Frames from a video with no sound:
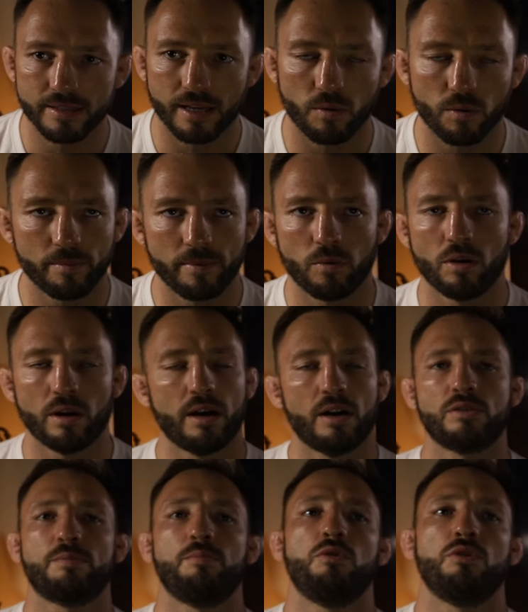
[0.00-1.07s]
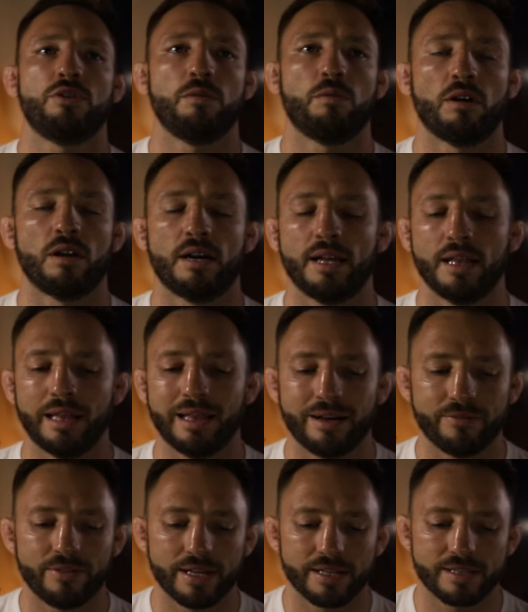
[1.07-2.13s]
Like, what else more do you want? I
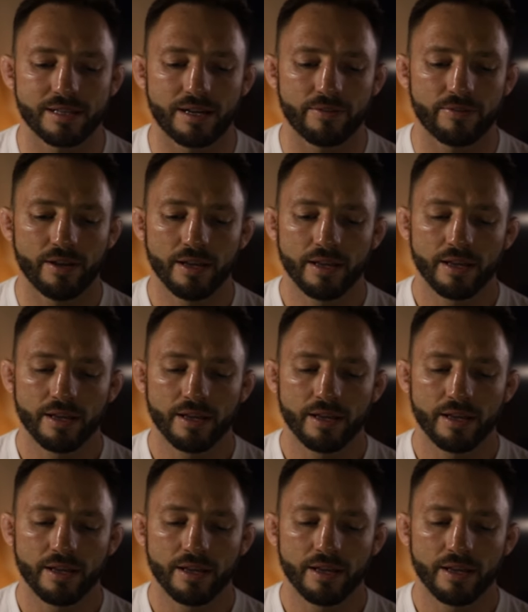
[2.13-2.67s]
love that stuff.